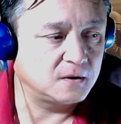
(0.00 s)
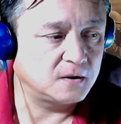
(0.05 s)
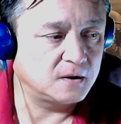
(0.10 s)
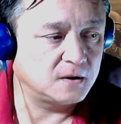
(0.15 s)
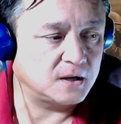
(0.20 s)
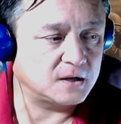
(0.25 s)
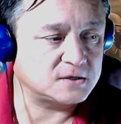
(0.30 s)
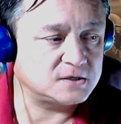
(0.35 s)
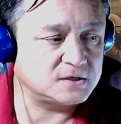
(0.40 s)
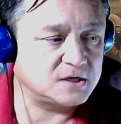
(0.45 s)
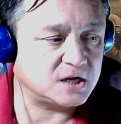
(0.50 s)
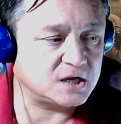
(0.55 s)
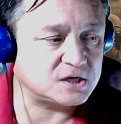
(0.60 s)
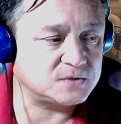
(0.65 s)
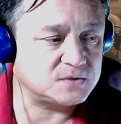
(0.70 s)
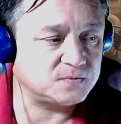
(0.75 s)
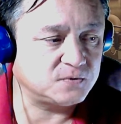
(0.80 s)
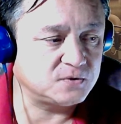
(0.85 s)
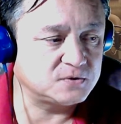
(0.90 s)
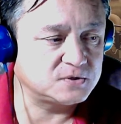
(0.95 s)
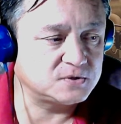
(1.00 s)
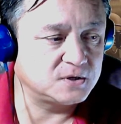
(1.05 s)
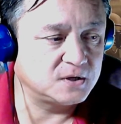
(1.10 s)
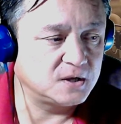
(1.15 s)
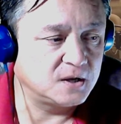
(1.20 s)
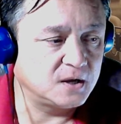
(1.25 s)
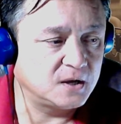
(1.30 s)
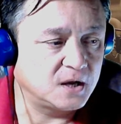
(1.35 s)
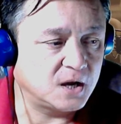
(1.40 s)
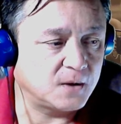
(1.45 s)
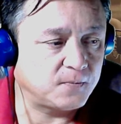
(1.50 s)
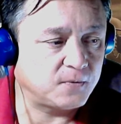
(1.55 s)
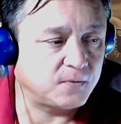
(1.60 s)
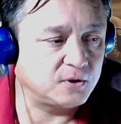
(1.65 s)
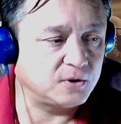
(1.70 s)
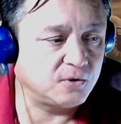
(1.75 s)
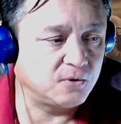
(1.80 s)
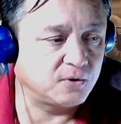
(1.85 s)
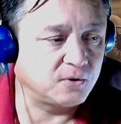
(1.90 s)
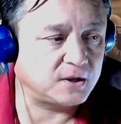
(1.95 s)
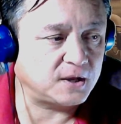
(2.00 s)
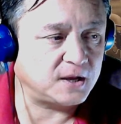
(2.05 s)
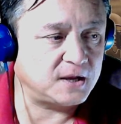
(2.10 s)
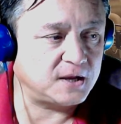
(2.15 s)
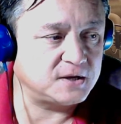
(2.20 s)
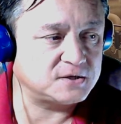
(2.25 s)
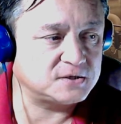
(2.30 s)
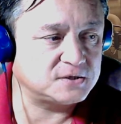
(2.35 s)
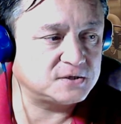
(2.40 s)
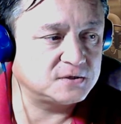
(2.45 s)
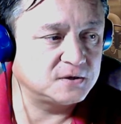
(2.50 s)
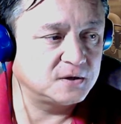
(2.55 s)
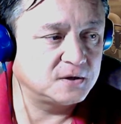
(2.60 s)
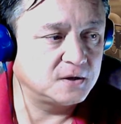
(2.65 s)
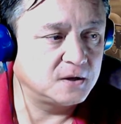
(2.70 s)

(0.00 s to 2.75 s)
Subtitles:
hexadecimals, upper lowercase,